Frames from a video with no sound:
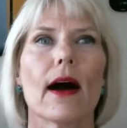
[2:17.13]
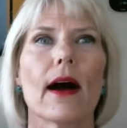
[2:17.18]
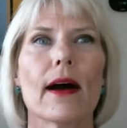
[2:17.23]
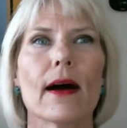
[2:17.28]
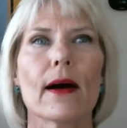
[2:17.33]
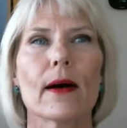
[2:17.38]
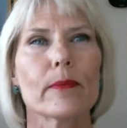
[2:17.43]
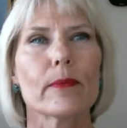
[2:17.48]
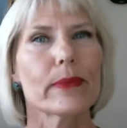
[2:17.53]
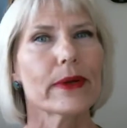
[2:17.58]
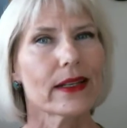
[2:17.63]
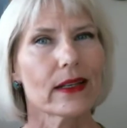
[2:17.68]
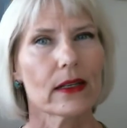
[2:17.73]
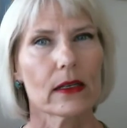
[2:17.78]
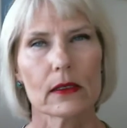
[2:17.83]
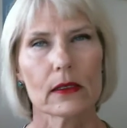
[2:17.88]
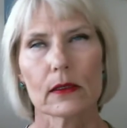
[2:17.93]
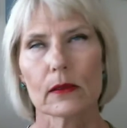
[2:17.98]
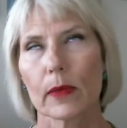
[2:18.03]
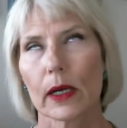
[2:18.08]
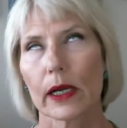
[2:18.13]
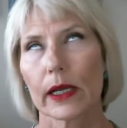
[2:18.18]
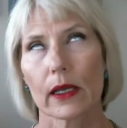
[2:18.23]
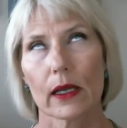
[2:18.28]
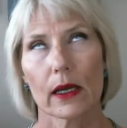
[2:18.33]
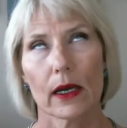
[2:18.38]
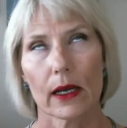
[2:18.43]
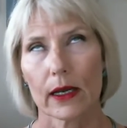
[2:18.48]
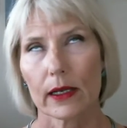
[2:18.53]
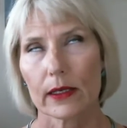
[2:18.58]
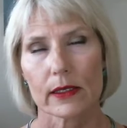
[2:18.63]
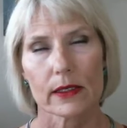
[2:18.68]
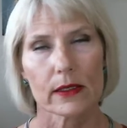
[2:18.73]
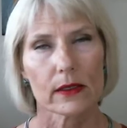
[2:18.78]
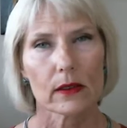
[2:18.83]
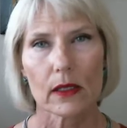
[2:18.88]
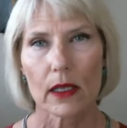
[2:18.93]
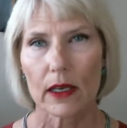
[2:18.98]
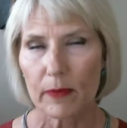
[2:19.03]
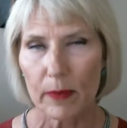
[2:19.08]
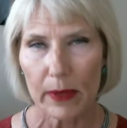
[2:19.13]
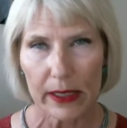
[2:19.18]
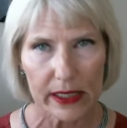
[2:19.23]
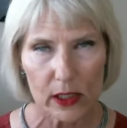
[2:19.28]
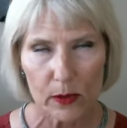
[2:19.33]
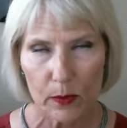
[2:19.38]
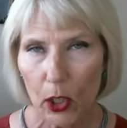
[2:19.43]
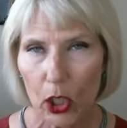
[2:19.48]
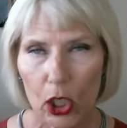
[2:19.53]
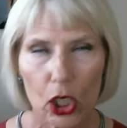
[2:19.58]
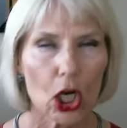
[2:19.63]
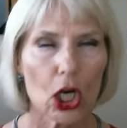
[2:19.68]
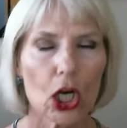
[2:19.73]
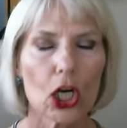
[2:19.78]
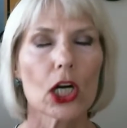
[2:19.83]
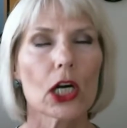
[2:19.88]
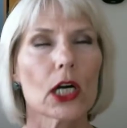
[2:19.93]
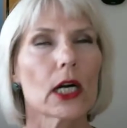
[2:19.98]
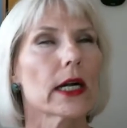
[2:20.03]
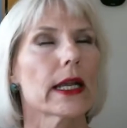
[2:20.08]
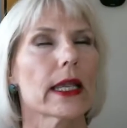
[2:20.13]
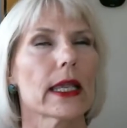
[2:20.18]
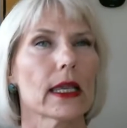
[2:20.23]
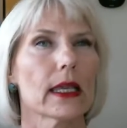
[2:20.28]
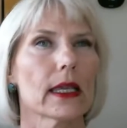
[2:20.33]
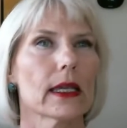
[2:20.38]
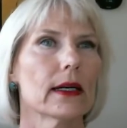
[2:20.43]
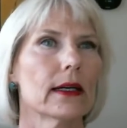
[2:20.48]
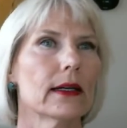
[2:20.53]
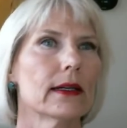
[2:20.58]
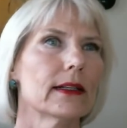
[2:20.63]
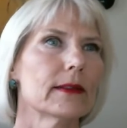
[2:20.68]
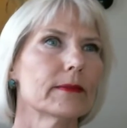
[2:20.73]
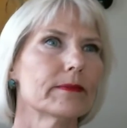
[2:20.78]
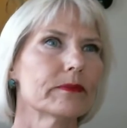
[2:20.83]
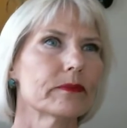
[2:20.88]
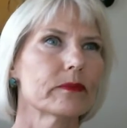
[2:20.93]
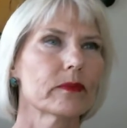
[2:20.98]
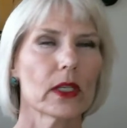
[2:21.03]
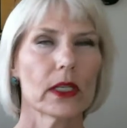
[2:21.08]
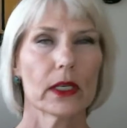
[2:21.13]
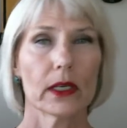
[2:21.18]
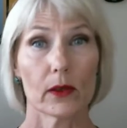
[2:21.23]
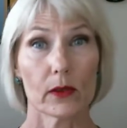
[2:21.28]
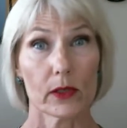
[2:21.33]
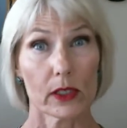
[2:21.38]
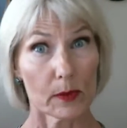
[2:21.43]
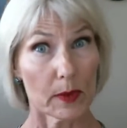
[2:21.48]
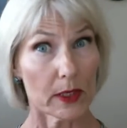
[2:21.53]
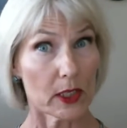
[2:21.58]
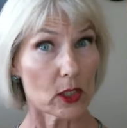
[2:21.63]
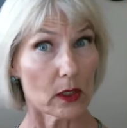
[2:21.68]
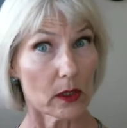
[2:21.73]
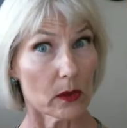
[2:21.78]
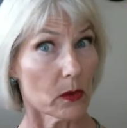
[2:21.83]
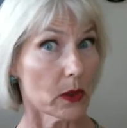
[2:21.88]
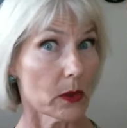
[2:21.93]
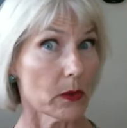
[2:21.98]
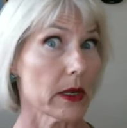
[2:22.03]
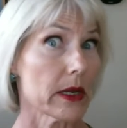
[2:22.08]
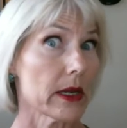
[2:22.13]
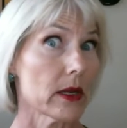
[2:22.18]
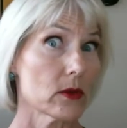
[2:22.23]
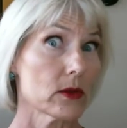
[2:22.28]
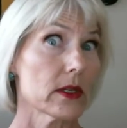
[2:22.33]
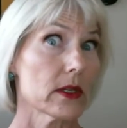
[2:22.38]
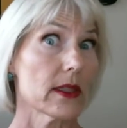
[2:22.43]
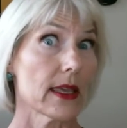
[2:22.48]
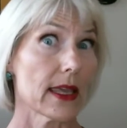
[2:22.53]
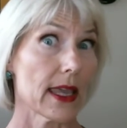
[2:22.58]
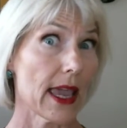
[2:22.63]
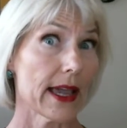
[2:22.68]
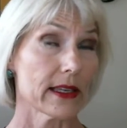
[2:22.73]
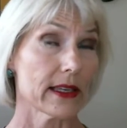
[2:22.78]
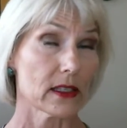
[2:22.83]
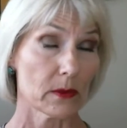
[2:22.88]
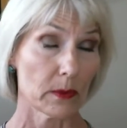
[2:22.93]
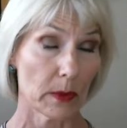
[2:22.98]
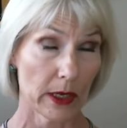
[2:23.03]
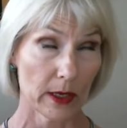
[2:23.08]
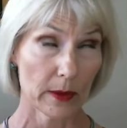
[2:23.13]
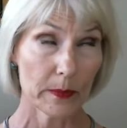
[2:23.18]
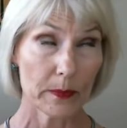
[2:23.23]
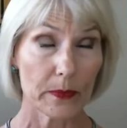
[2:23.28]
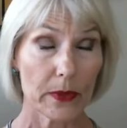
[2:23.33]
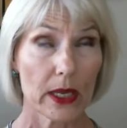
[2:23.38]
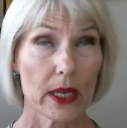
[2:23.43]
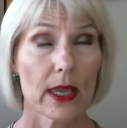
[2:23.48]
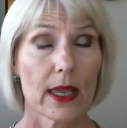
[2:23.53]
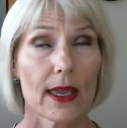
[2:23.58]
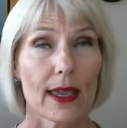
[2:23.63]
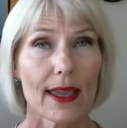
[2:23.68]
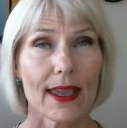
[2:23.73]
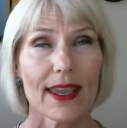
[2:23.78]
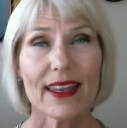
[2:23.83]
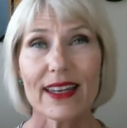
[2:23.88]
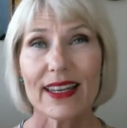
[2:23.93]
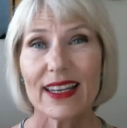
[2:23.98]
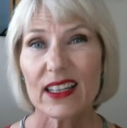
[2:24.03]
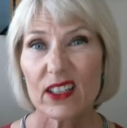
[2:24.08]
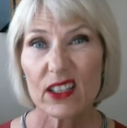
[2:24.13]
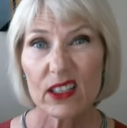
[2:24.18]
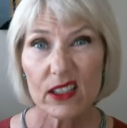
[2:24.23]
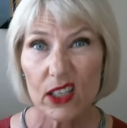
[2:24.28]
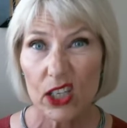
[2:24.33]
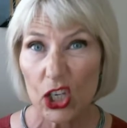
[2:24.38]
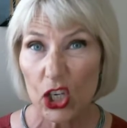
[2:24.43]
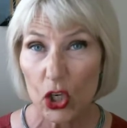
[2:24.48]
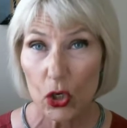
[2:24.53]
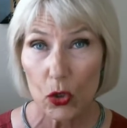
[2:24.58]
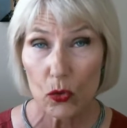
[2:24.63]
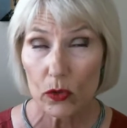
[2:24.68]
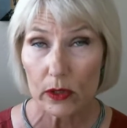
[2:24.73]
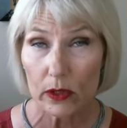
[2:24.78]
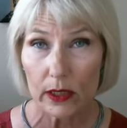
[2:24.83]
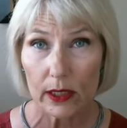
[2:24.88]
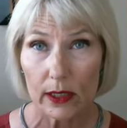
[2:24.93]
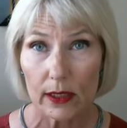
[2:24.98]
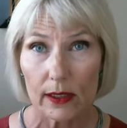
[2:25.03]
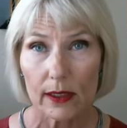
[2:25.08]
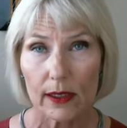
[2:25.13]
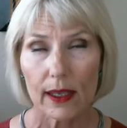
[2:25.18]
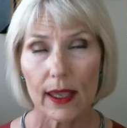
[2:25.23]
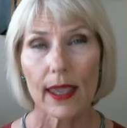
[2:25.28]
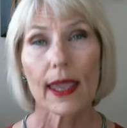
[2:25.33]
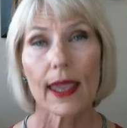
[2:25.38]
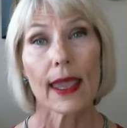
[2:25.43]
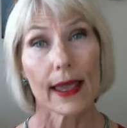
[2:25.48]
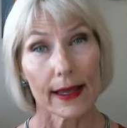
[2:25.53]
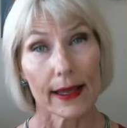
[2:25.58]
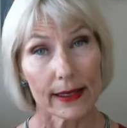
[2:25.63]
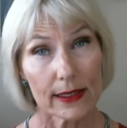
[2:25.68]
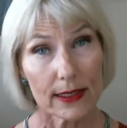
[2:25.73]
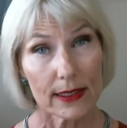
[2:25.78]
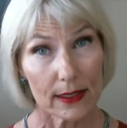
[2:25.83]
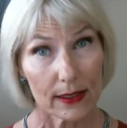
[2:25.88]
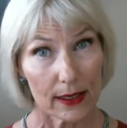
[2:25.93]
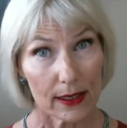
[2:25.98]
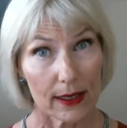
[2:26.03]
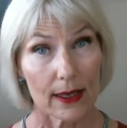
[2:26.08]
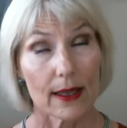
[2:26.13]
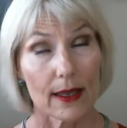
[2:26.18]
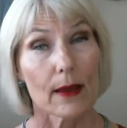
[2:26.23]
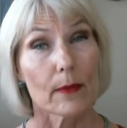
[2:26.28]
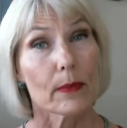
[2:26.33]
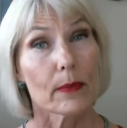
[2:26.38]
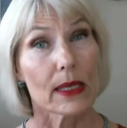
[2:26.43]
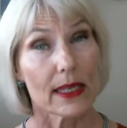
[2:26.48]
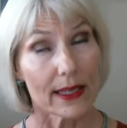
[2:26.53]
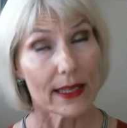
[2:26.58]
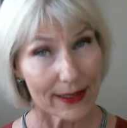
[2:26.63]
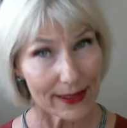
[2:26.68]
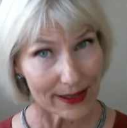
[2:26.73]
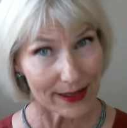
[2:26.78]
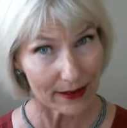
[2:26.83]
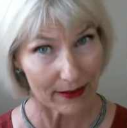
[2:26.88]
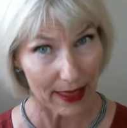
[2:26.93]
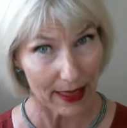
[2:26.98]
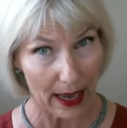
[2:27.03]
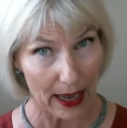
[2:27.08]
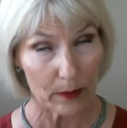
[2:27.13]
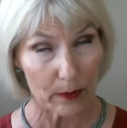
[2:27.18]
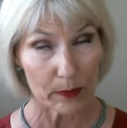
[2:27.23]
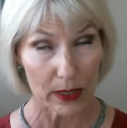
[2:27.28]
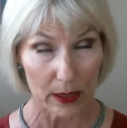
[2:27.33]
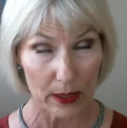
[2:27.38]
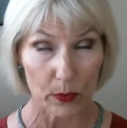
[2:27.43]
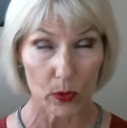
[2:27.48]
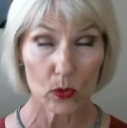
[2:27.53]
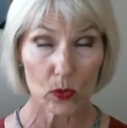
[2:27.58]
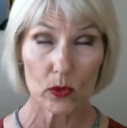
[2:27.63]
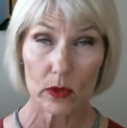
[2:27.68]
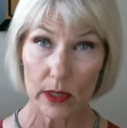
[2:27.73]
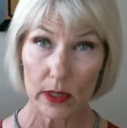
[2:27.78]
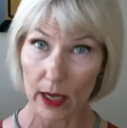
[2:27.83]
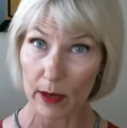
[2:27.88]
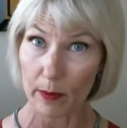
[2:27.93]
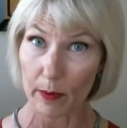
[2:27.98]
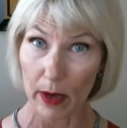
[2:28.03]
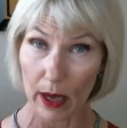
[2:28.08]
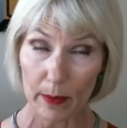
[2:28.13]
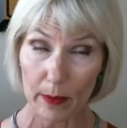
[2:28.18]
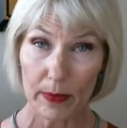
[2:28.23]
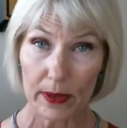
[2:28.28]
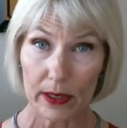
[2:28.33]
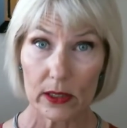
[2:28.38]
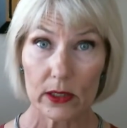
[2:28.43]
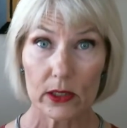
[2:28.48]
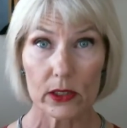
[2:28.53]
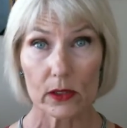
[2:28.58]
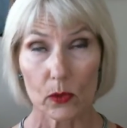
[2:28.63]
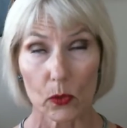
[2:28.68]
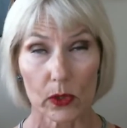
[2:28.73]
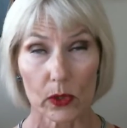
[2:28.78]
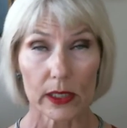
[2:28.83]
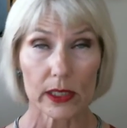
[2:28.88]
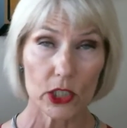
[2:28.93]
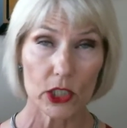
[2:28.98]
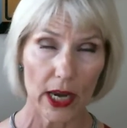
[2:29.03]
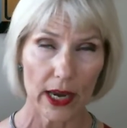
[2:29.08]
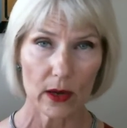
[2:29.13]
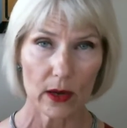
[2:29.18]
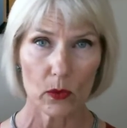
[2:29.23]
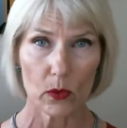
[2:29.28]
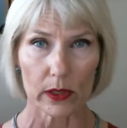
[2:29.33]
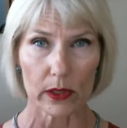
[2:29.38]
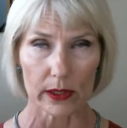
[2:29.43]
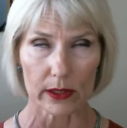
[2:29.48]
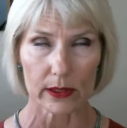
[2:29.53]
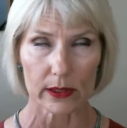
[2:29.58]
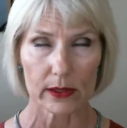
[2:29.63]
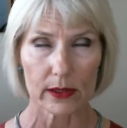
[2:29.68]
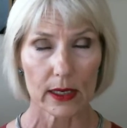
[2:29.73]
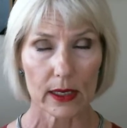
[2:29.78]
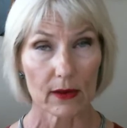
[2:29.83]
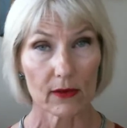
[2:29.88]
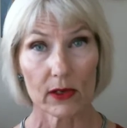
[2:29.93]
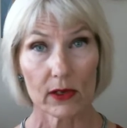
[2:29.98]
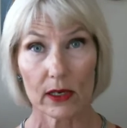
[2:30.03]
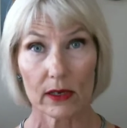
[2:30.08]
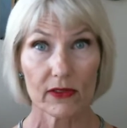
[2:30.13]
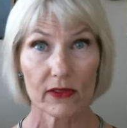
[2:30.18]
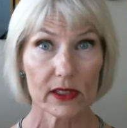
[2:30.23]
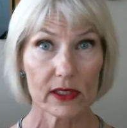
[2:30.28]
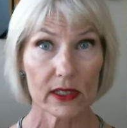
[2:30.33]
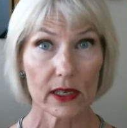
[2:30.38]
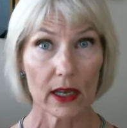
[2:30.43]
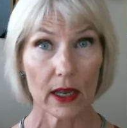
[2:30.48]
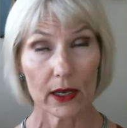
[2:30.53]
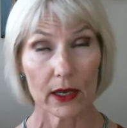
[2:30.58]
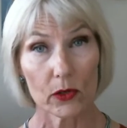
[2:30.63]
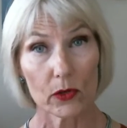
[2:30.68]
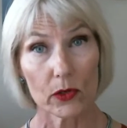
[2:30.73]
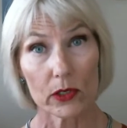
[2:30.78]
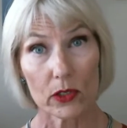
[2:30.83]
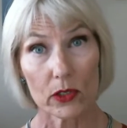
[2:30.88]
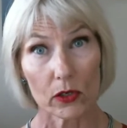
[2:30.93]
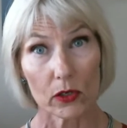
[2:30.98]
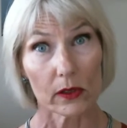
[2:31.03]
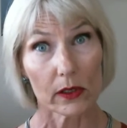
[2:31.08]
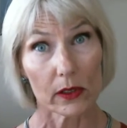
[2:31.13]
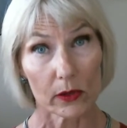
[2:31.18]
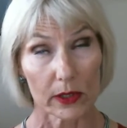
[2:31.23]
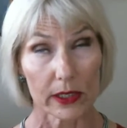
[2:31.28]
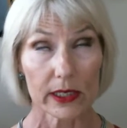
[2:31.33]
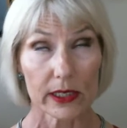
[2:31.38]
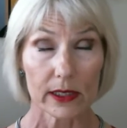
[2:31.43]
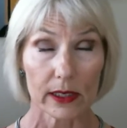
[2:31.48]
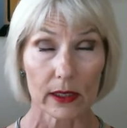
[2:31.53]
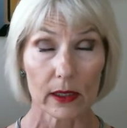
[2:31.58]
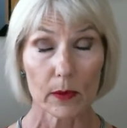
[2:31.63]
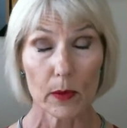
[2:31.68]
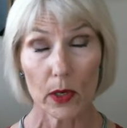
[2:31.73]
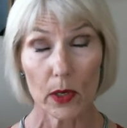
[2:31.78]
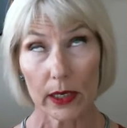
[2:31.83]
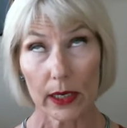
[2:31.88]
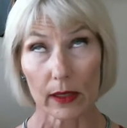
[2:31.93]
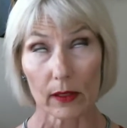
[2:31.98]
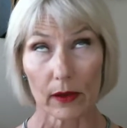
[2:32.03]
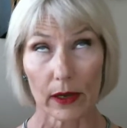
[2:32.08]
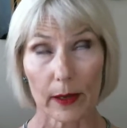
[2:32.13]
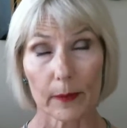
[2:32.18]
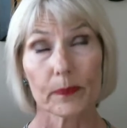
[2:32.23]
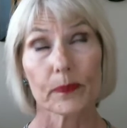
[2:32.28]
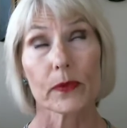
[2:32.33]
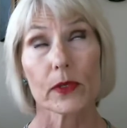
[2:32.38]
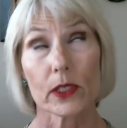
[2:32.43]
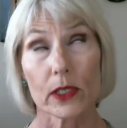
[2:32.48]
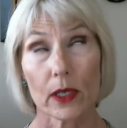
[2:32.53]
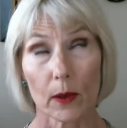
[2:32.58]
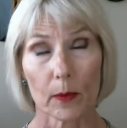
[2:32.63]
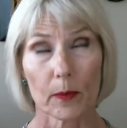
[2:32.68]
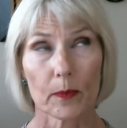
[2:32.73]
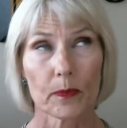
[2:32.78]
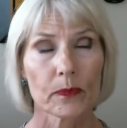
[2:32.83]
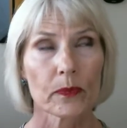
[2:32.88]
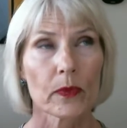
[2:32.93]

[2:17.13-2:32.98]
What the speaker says: But oh my God, I still love my smart car. He, you know, especially when we go to the gas pump, and he's just cute. And because of that, people will come up and just want to chat with us, even if it's 102 degrees in the parking lot. So